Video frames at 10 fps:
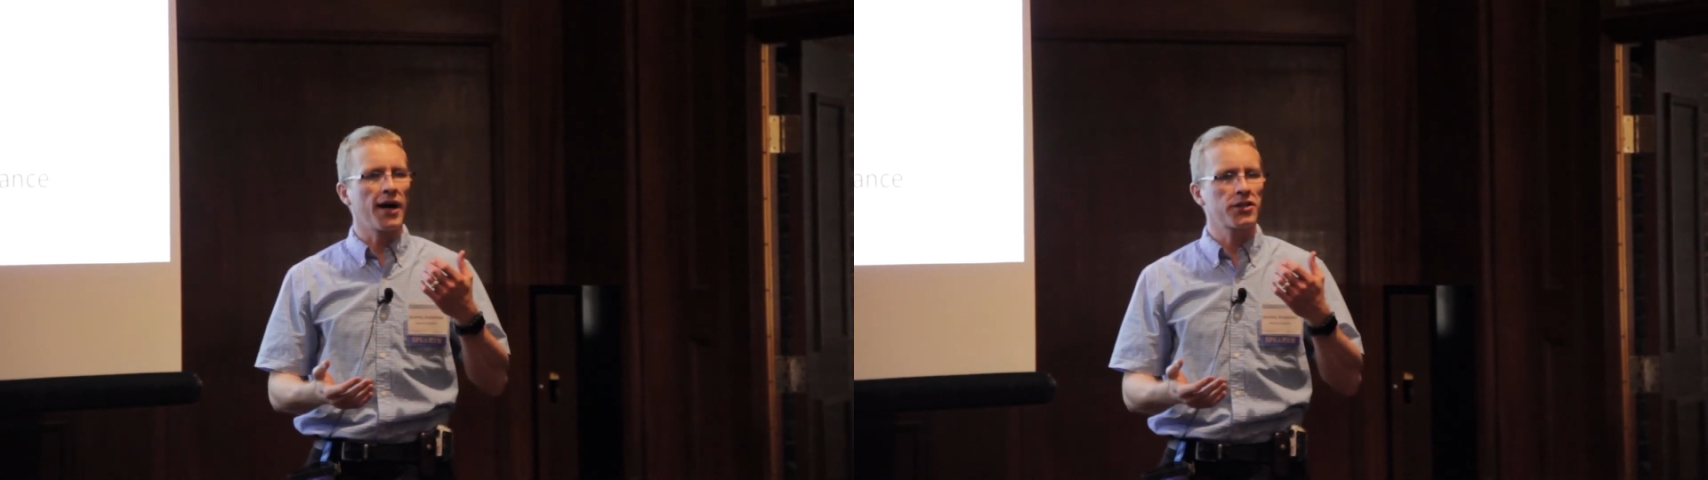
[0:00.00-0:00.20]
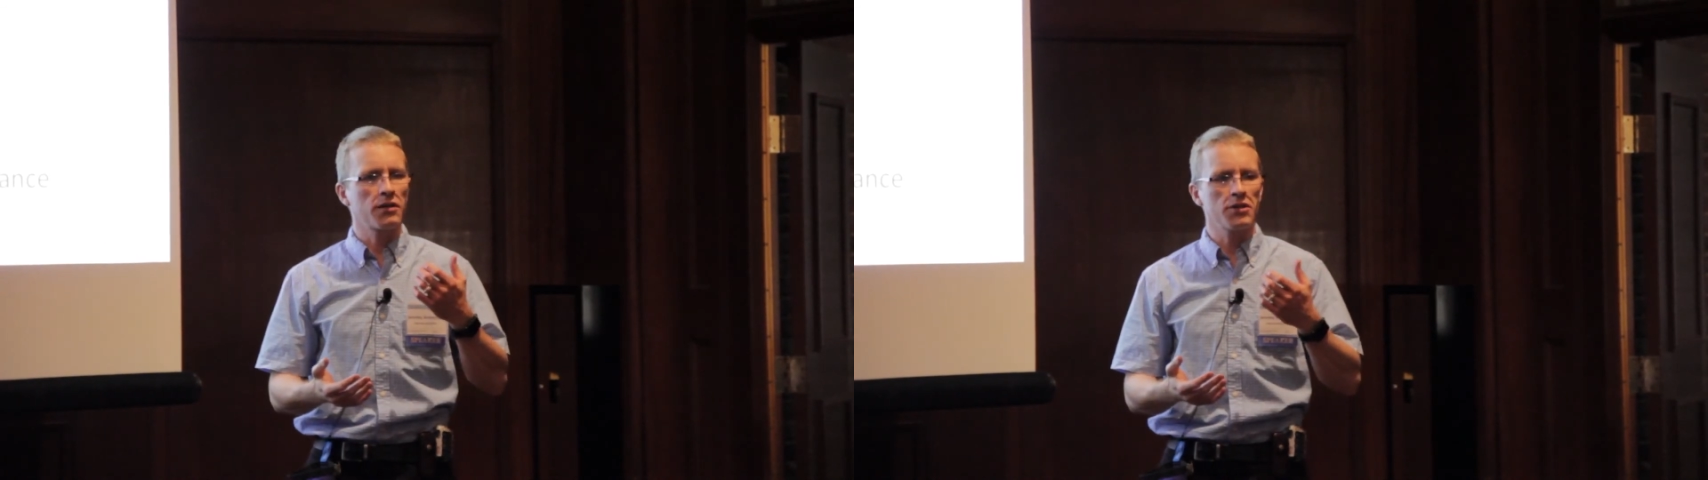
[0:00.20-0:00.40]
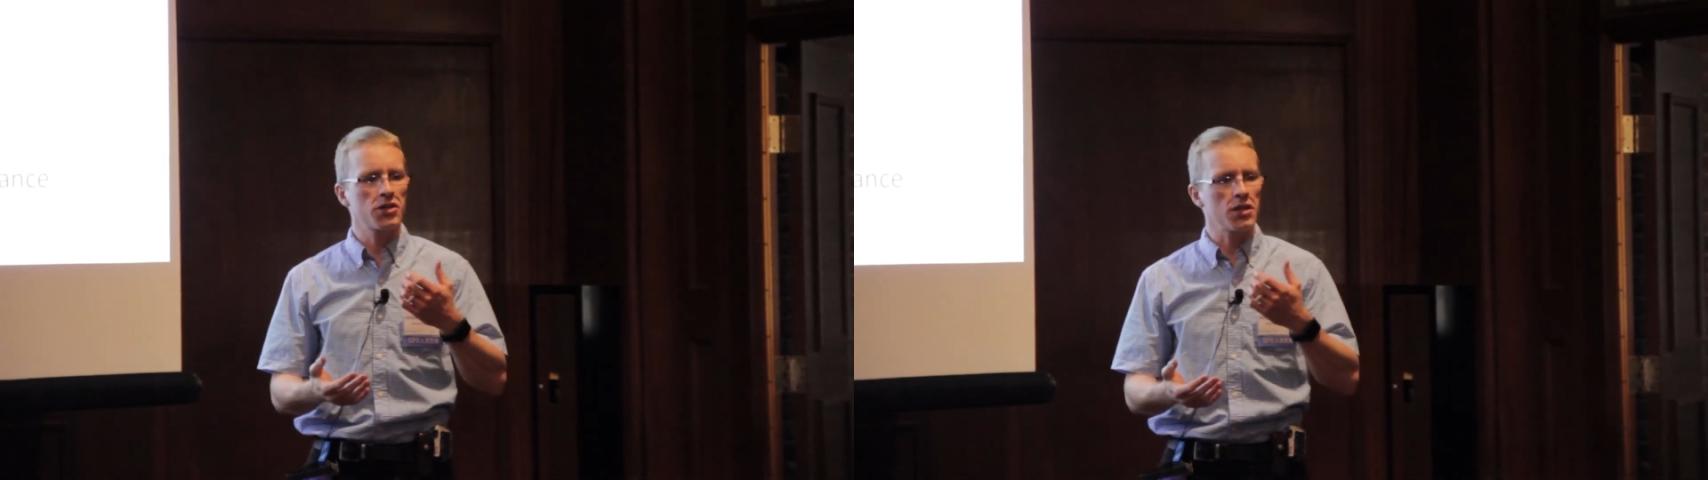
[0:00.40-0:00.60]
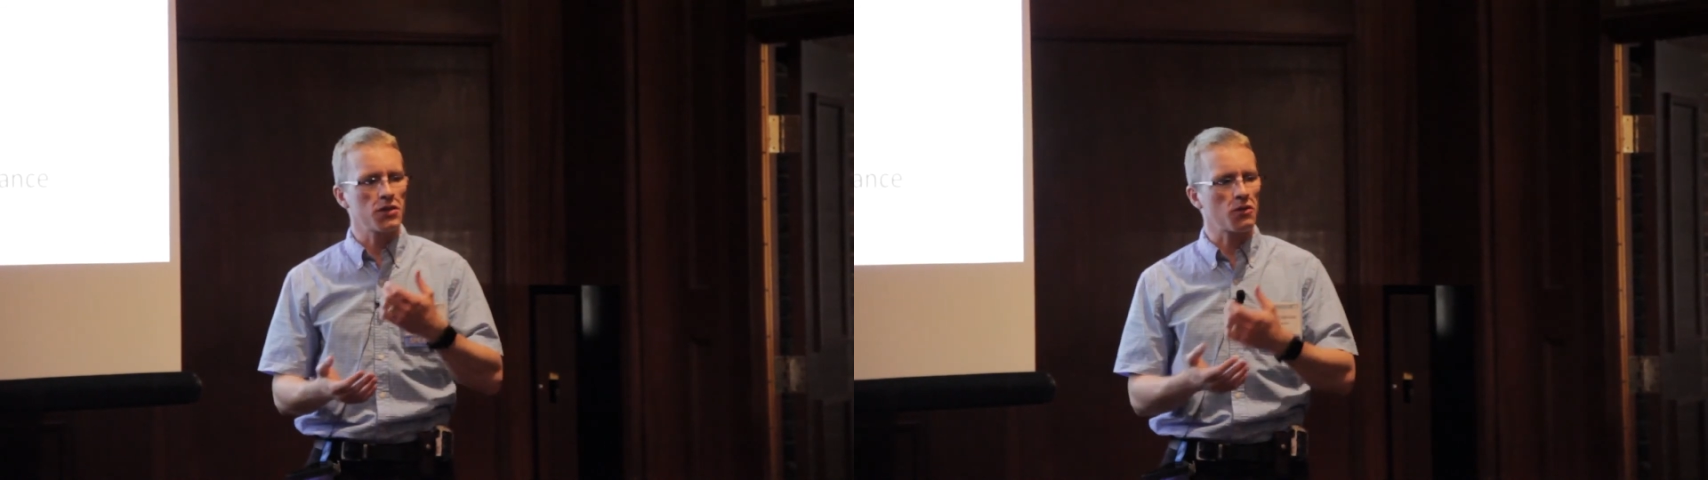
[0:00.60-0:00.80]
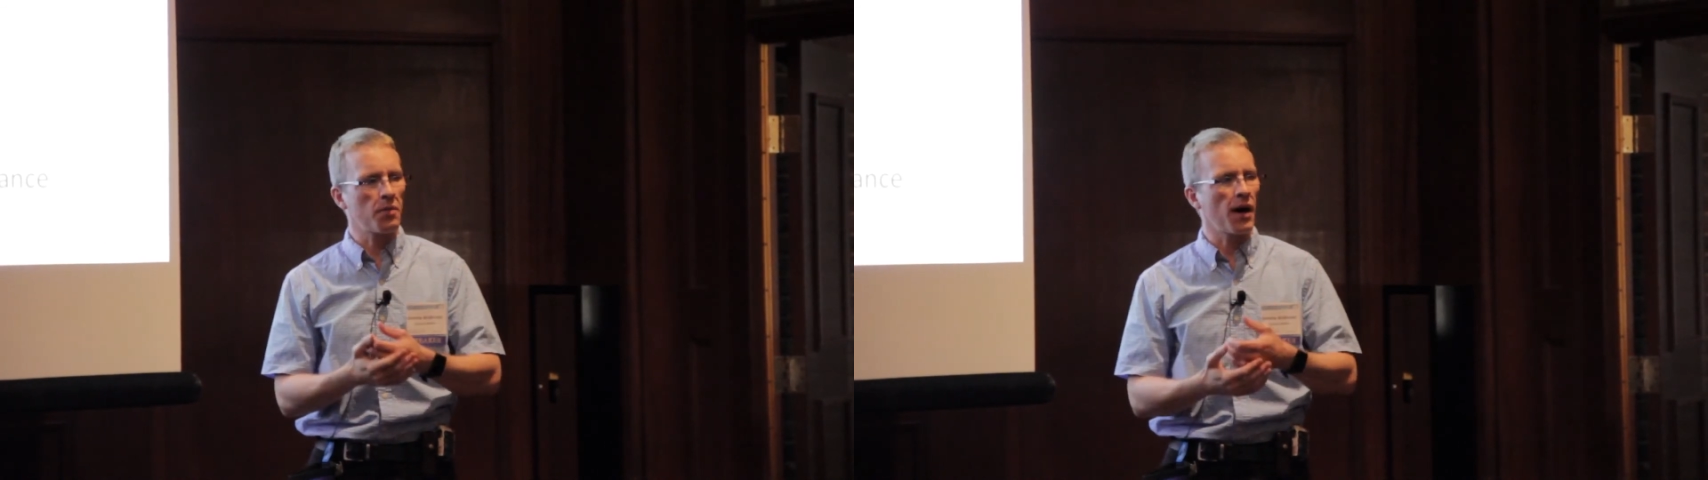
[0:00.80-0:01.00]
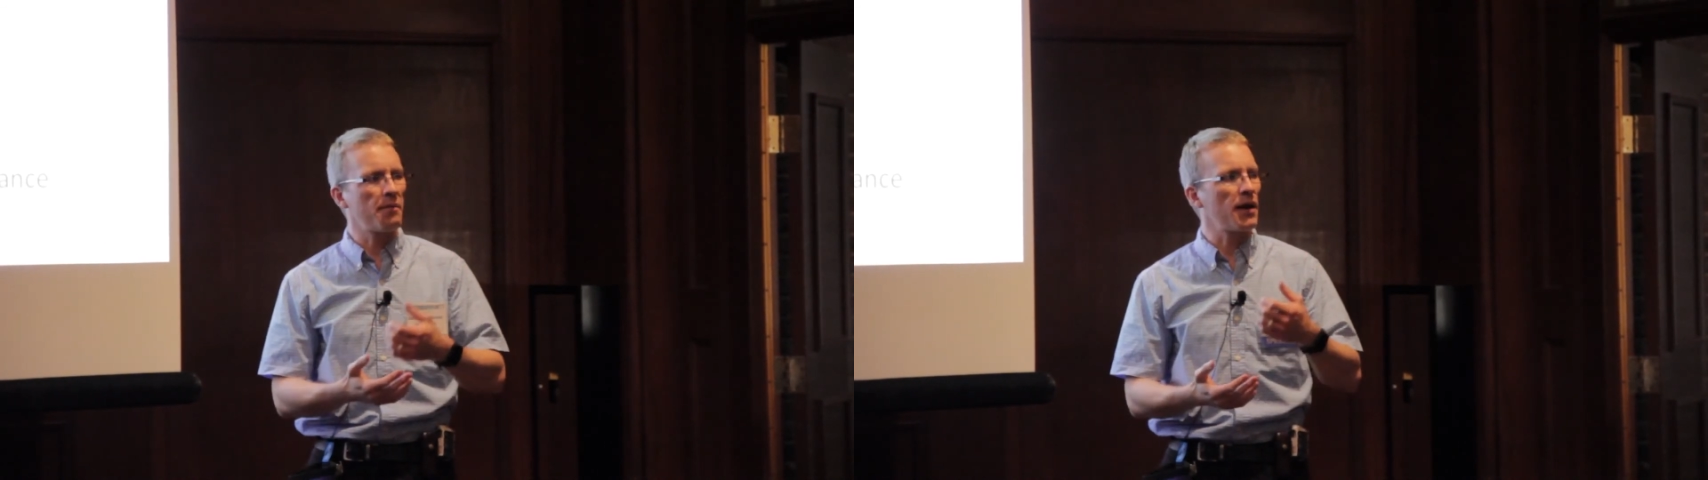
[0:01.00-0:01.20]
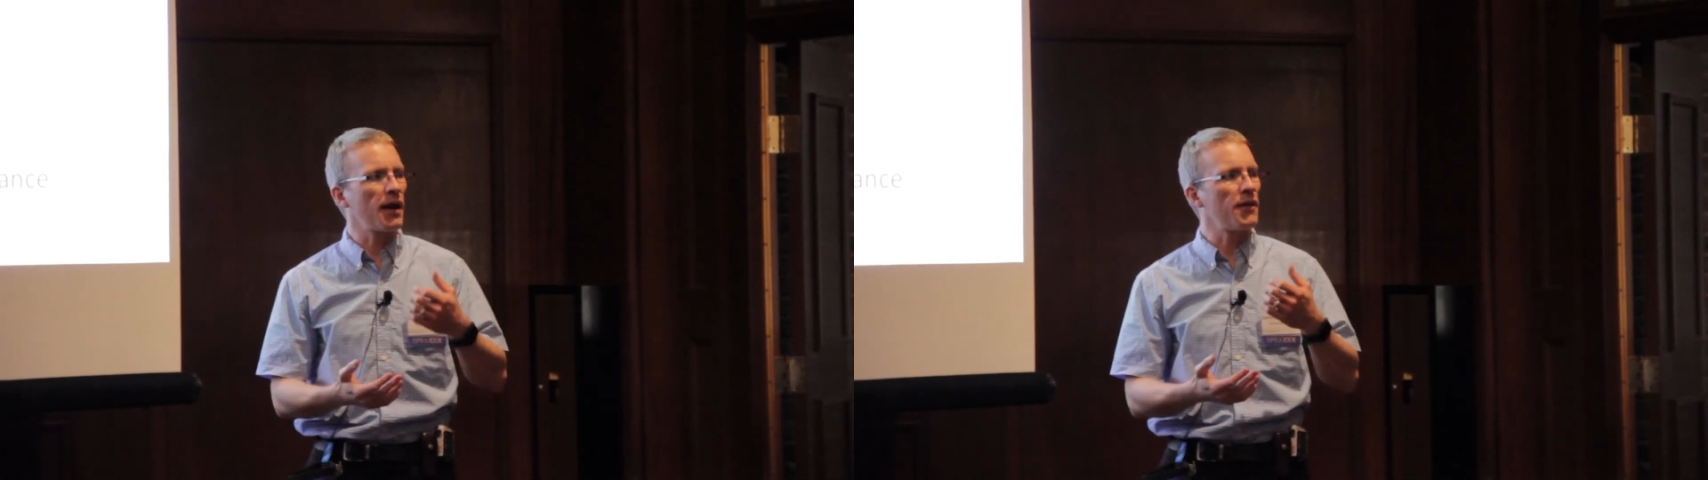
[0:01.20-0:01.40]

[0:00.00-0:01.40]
watching machines with Puppet,